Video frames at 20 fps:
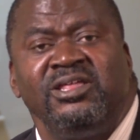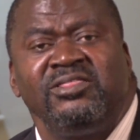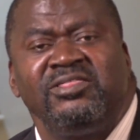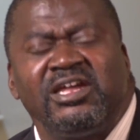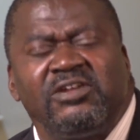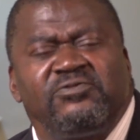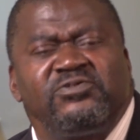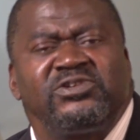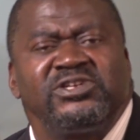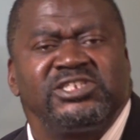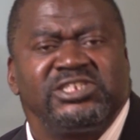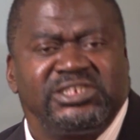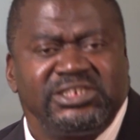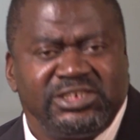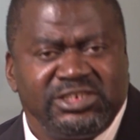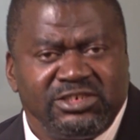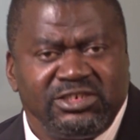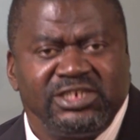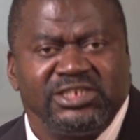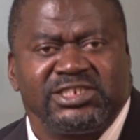That for a
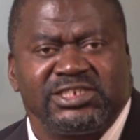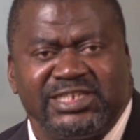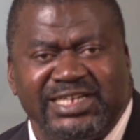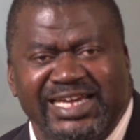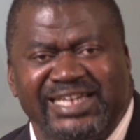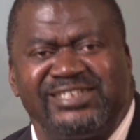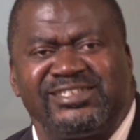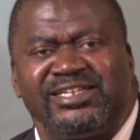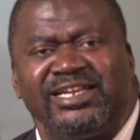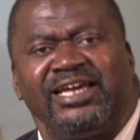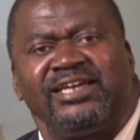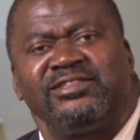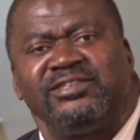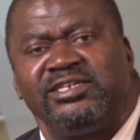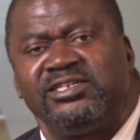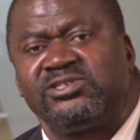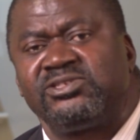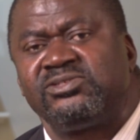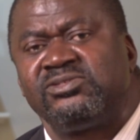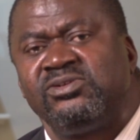serious case like
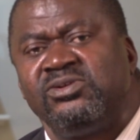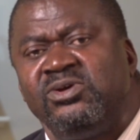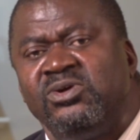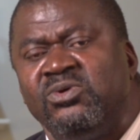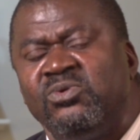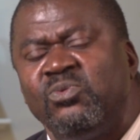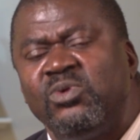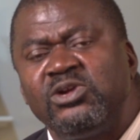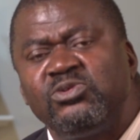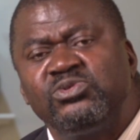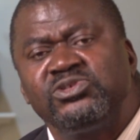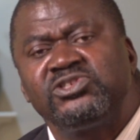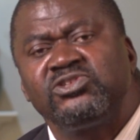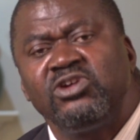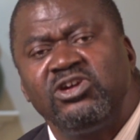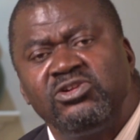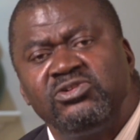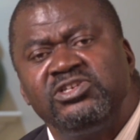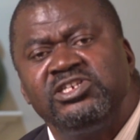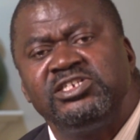this, what was
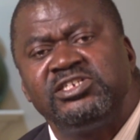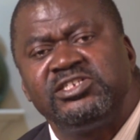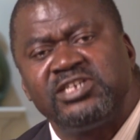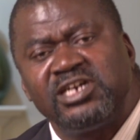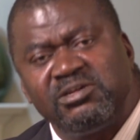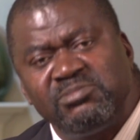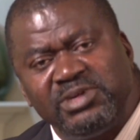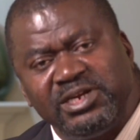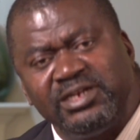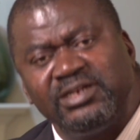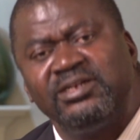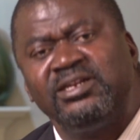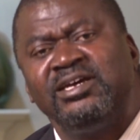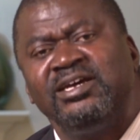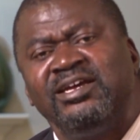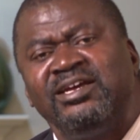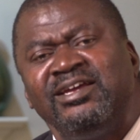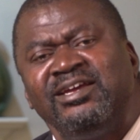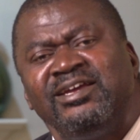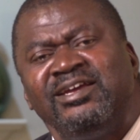going to determine
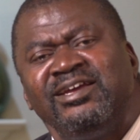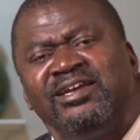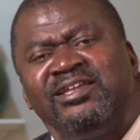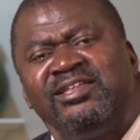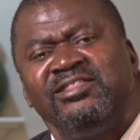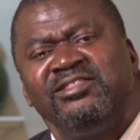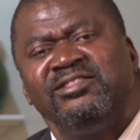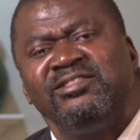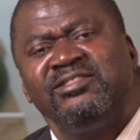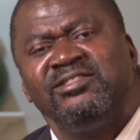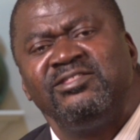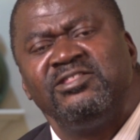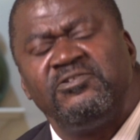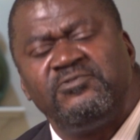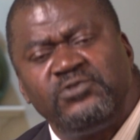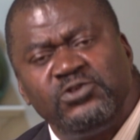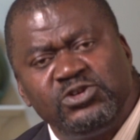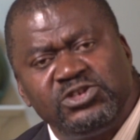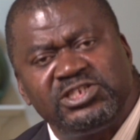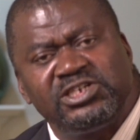the
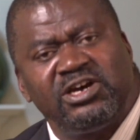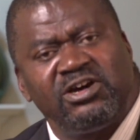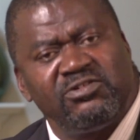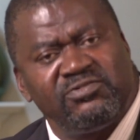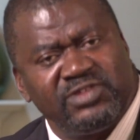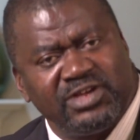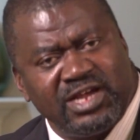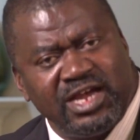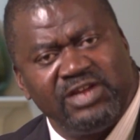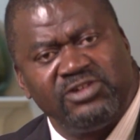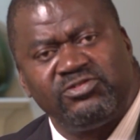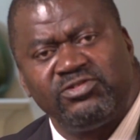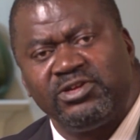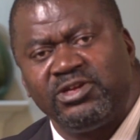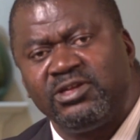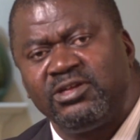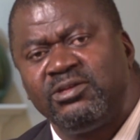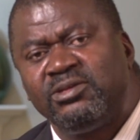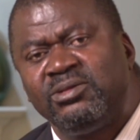future of the country,